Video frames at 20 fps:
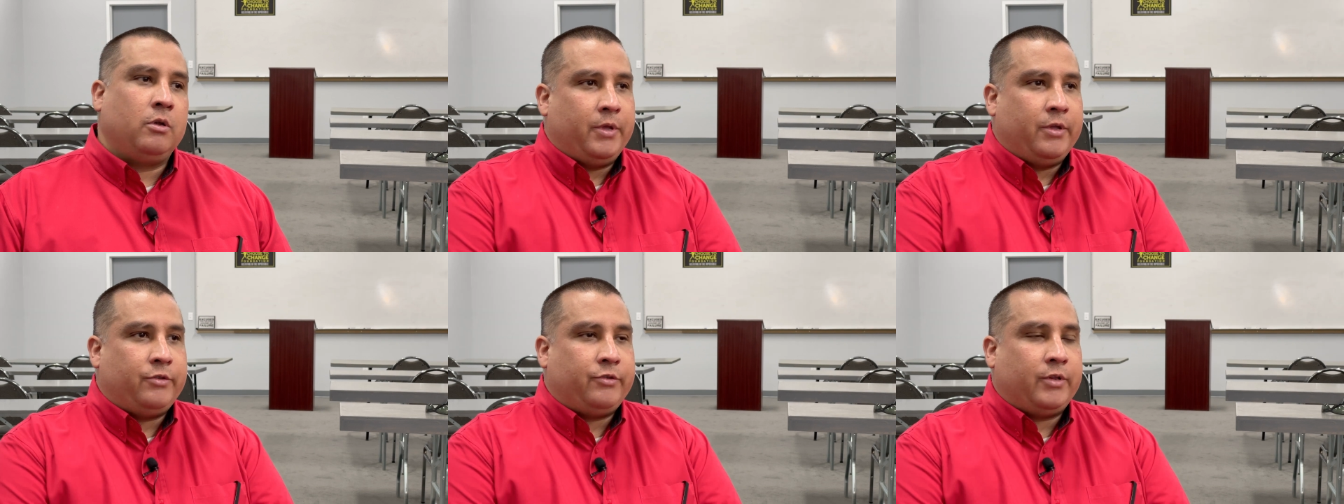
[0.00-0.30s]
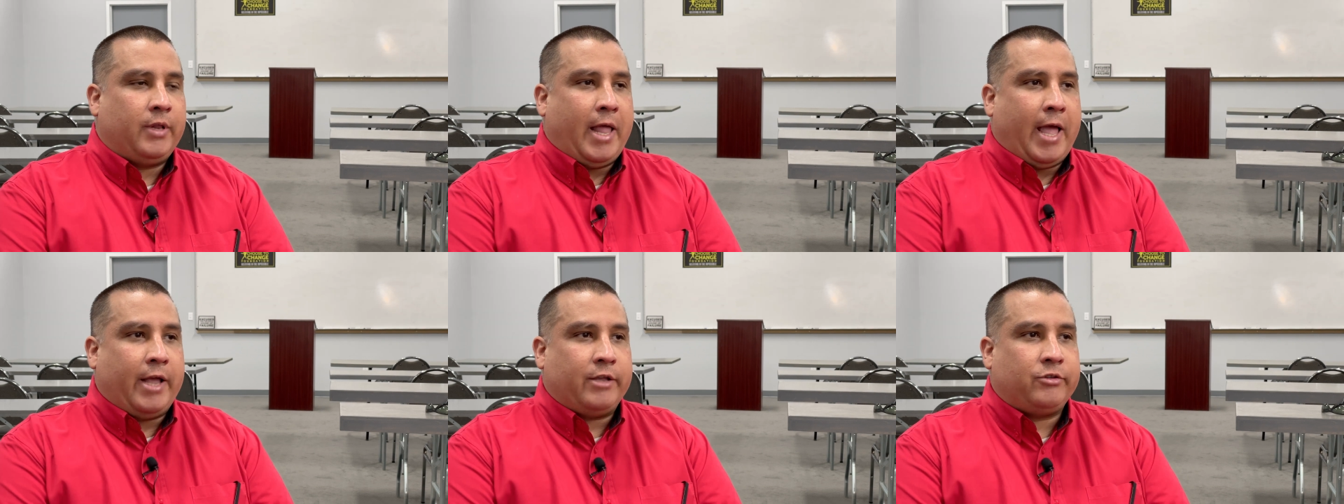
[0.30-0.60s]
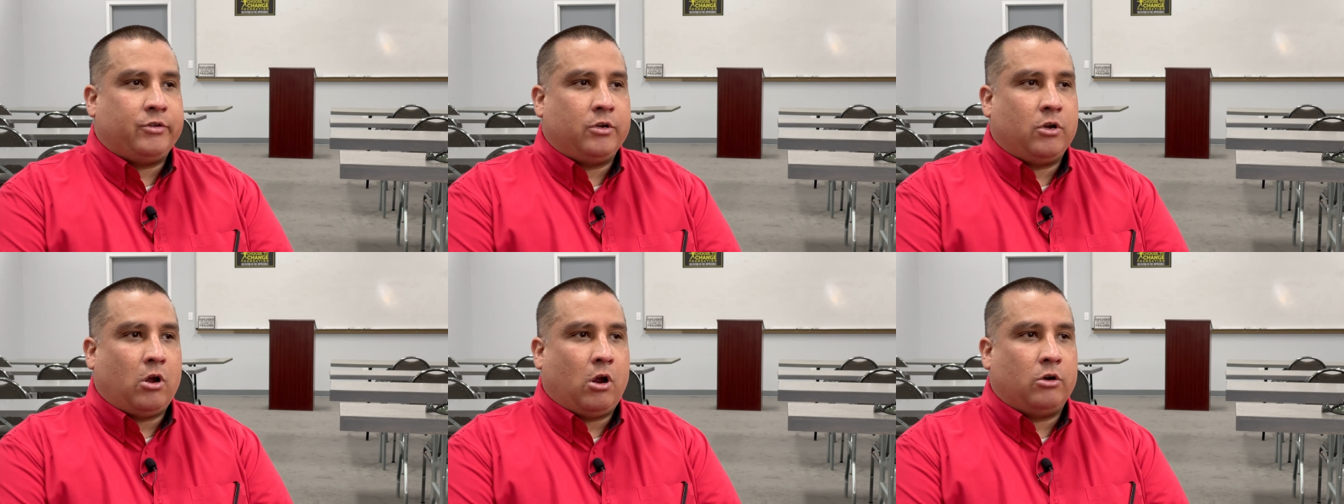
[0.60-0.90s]
This
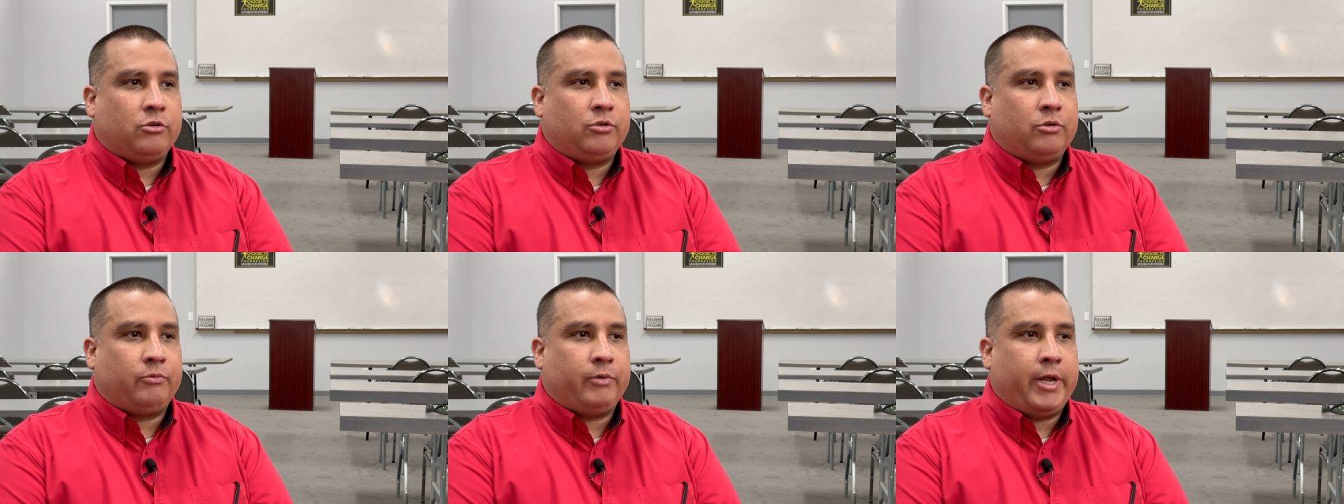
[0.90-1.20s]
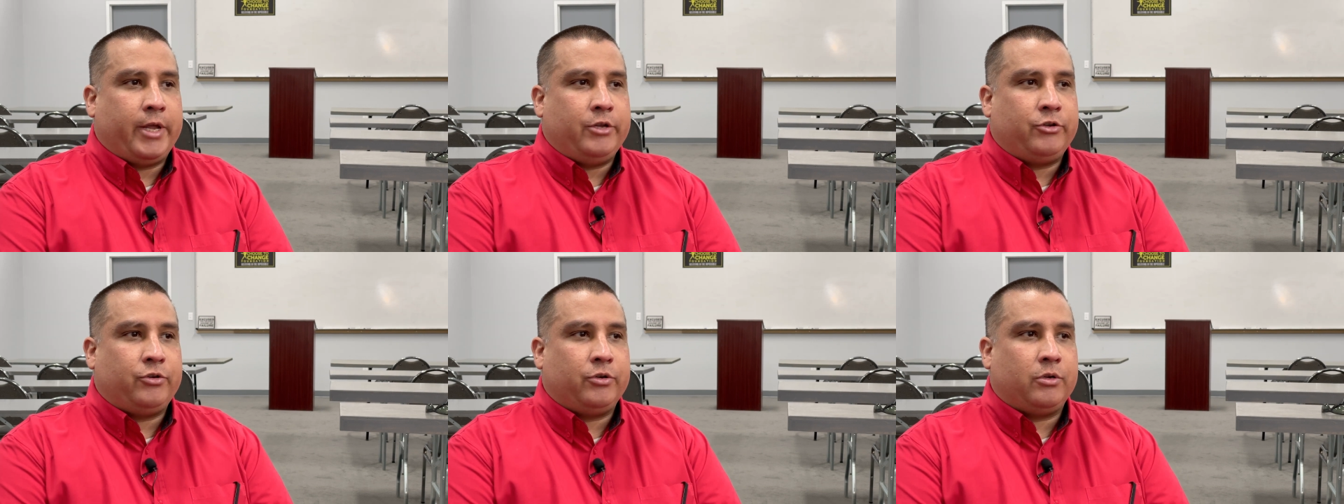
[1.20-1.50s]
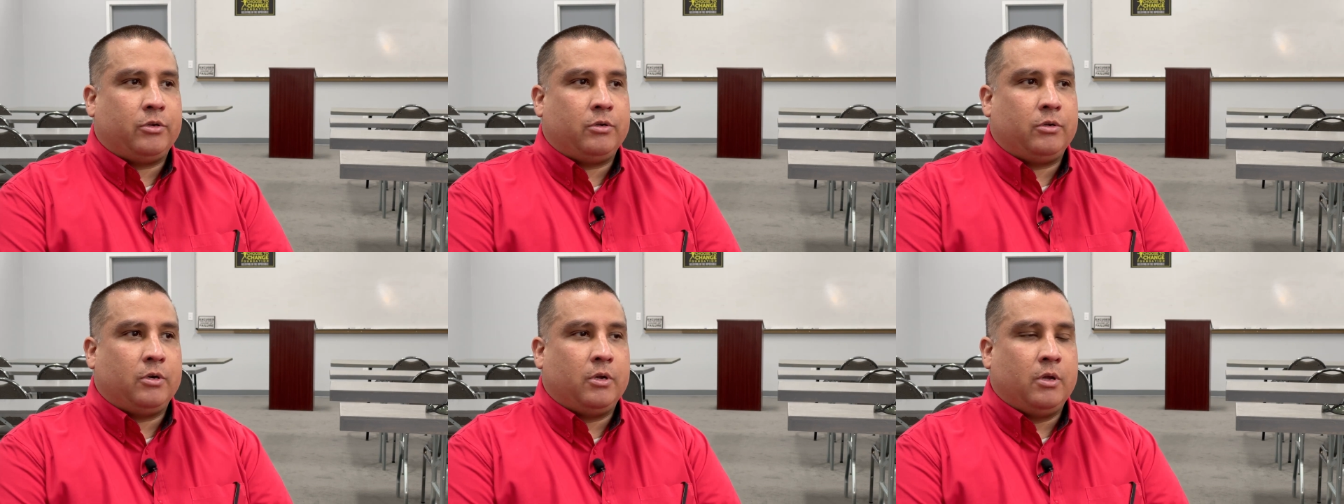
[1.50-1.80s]
last
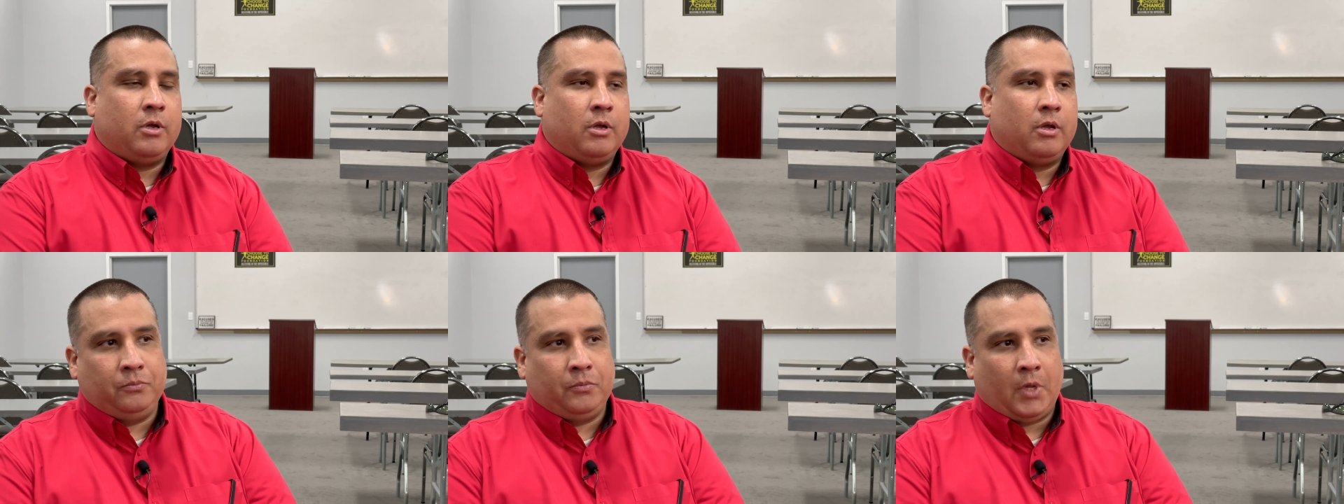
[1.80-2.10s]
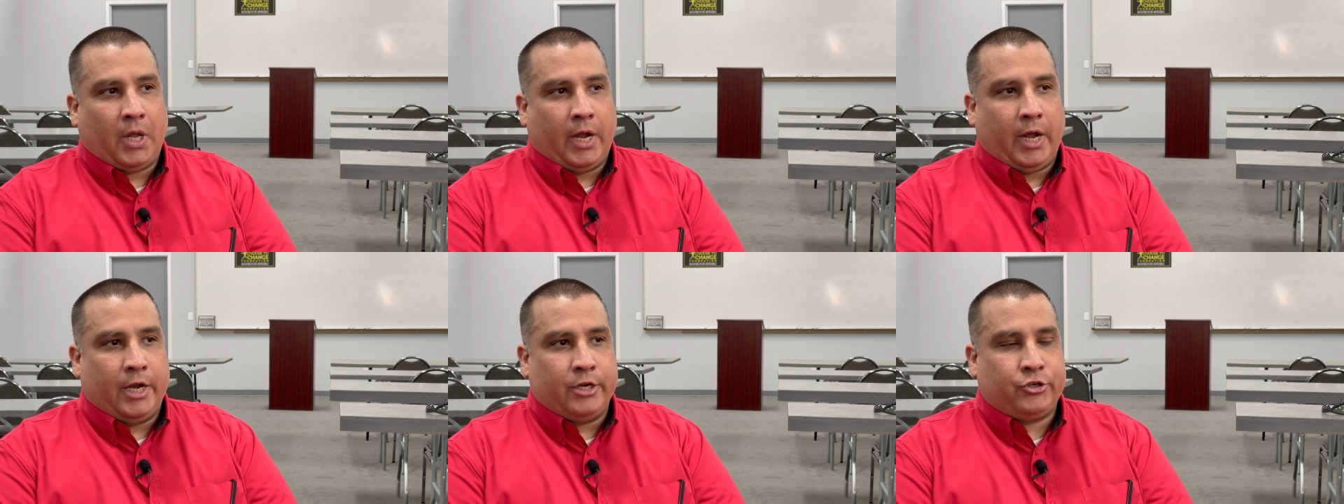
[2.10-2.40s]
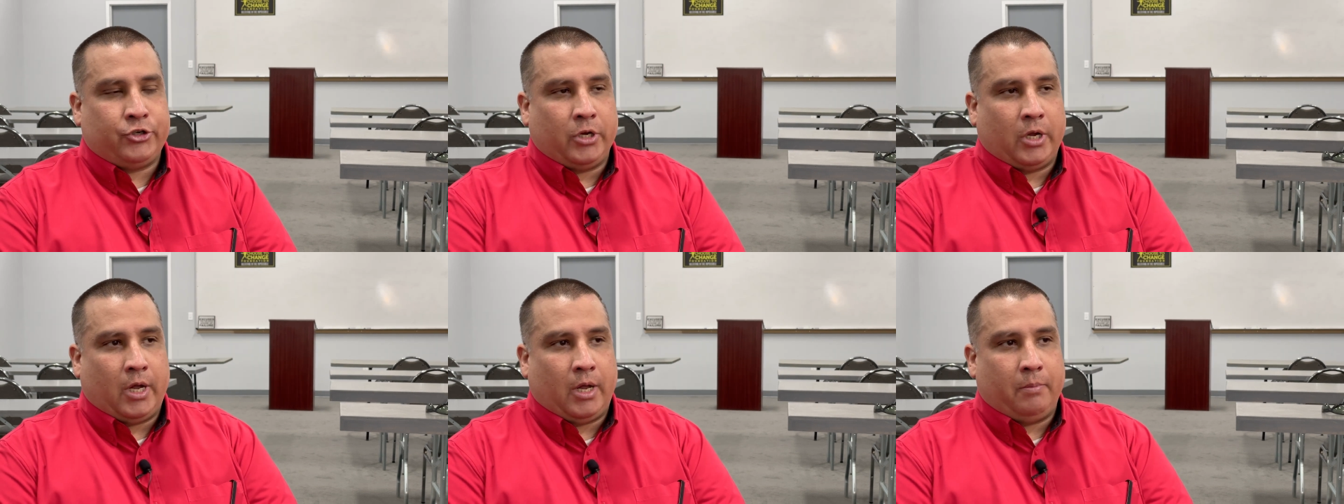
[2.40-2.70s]
incarceration, I got
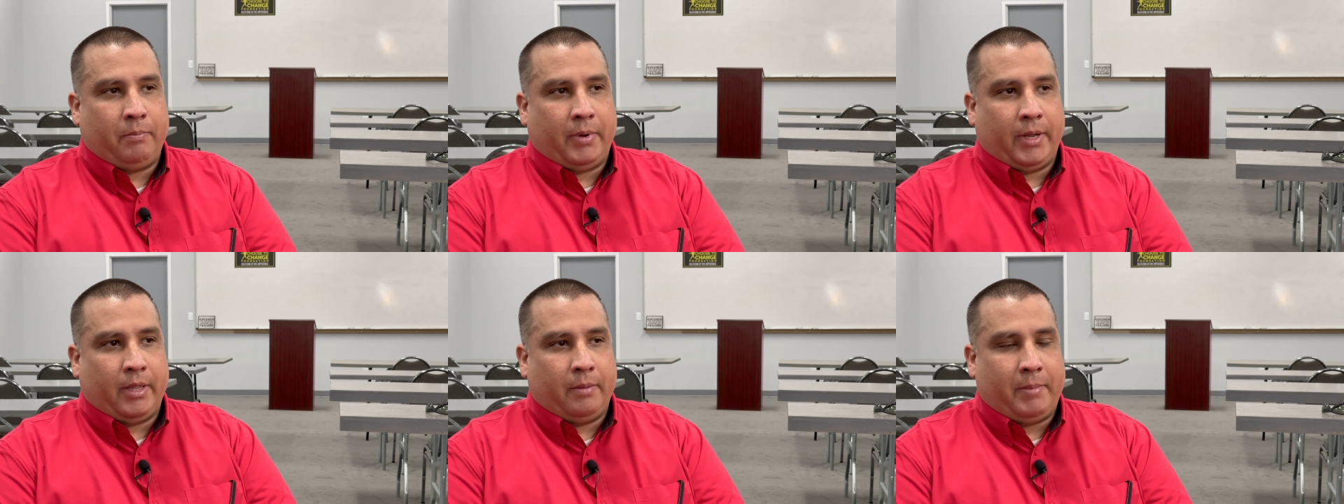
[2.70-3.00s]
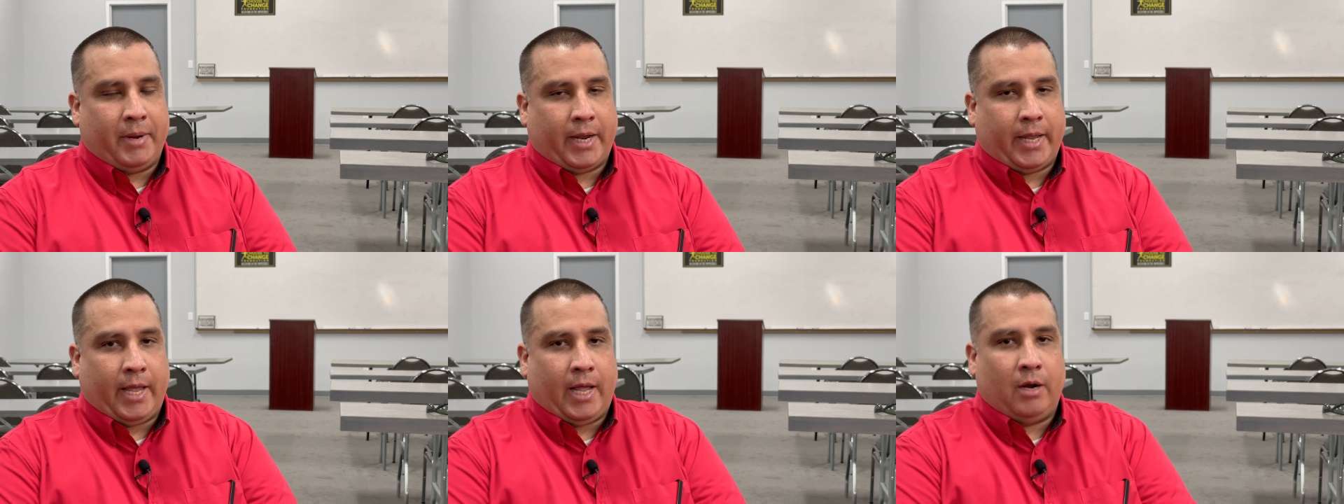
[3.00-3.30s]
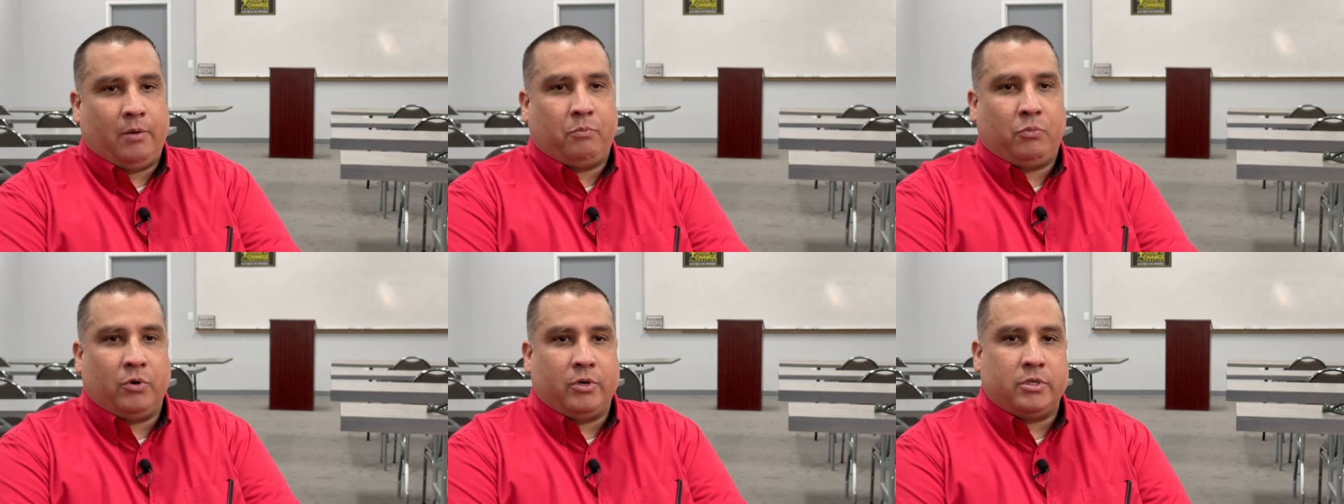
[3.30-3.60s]
shot by the
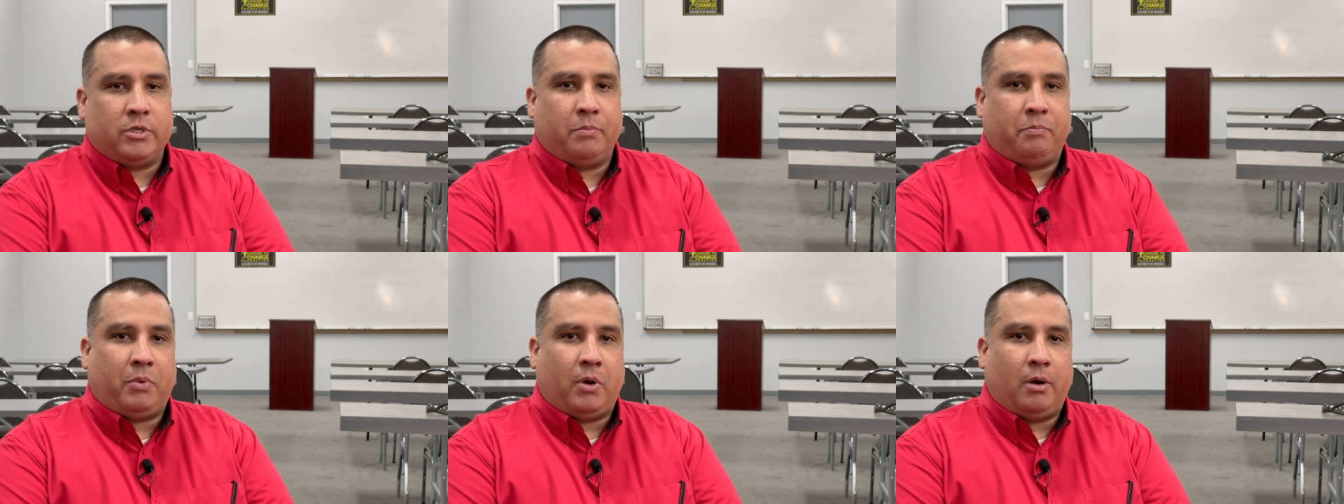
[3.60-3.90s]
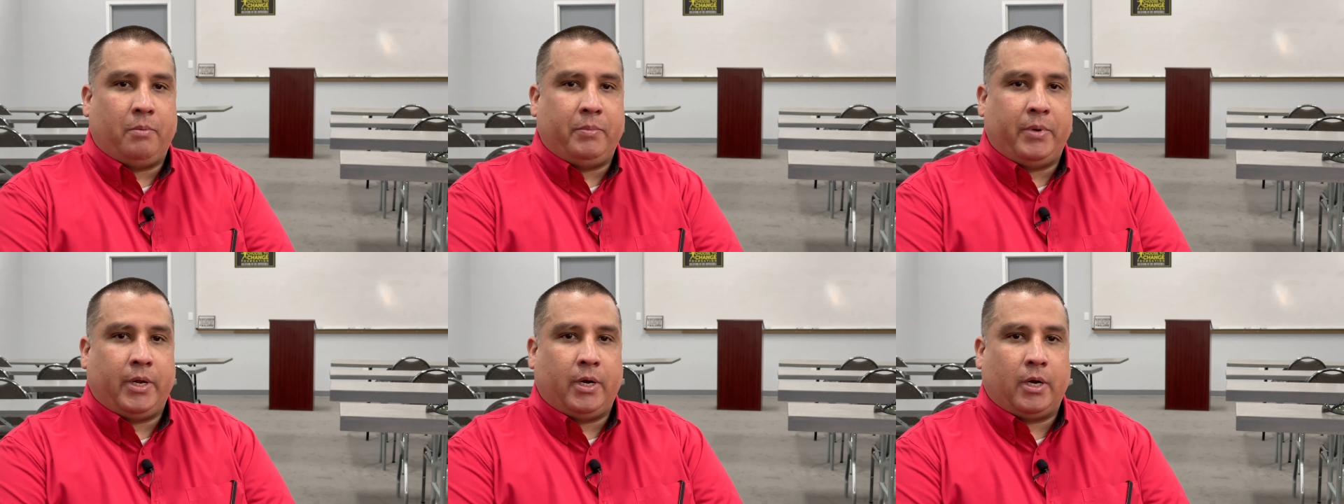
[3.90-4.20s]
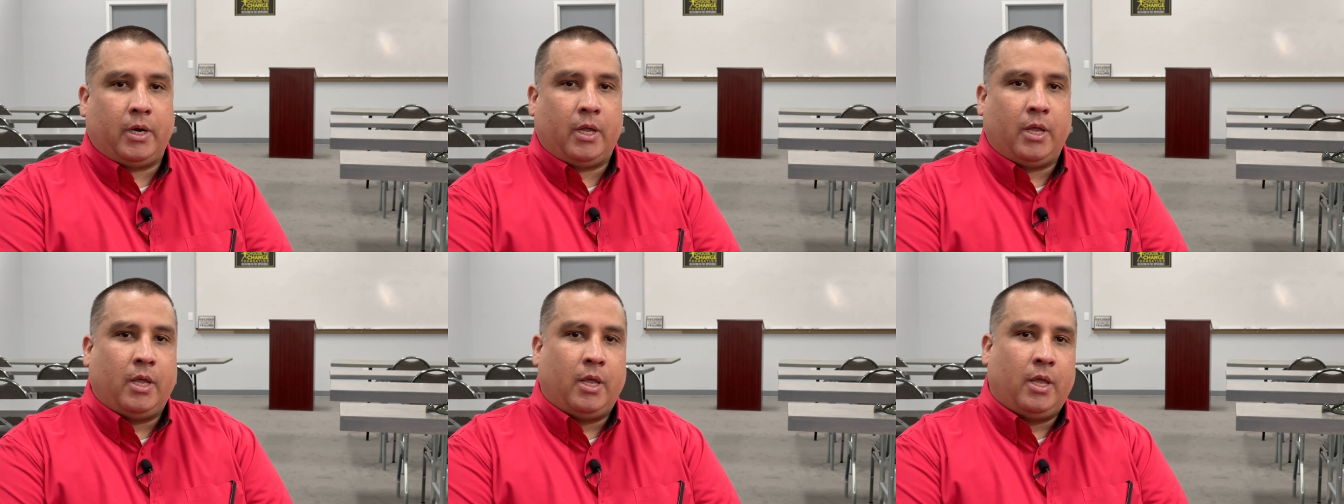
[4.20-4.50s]
McAllen Police Department.